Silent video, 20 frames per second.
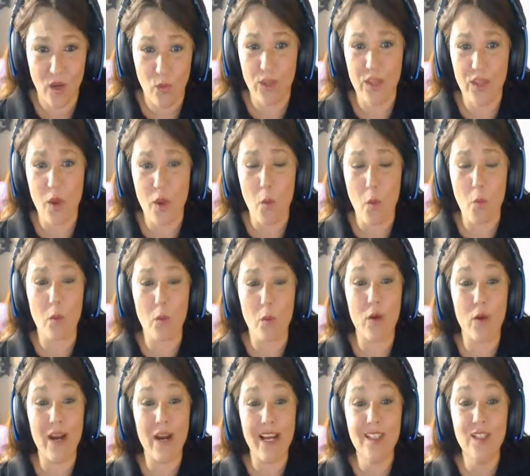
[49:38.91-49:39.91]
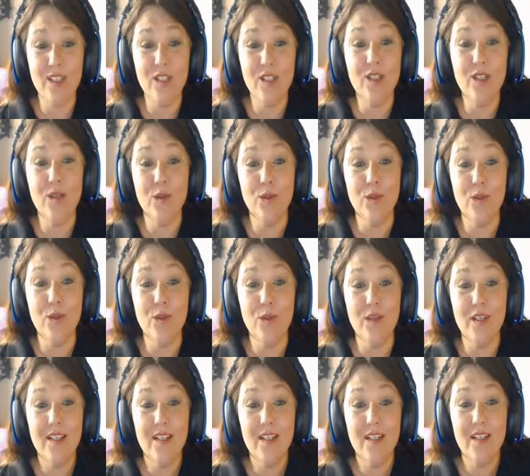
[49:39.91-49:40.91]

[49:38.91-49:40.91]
with brand new,